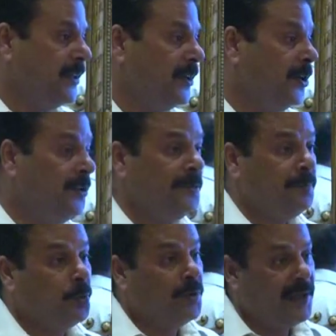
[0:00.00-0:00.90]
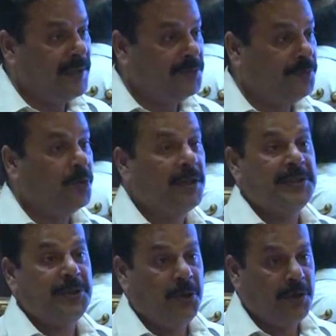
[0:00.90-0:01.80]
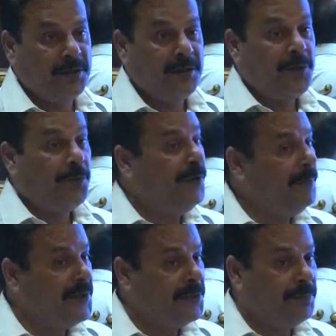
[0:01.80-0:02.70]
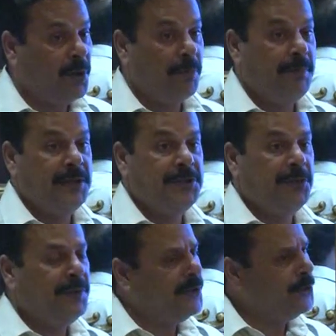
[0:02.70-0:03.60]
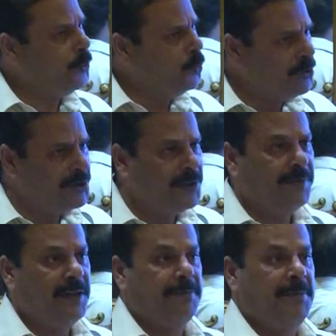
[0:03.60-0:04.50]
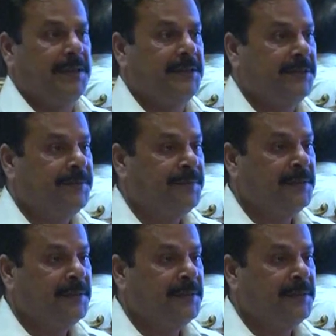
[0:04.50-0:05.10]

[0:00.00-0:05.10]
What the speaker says: Lot of programs focused on women empowerment, even the youth development.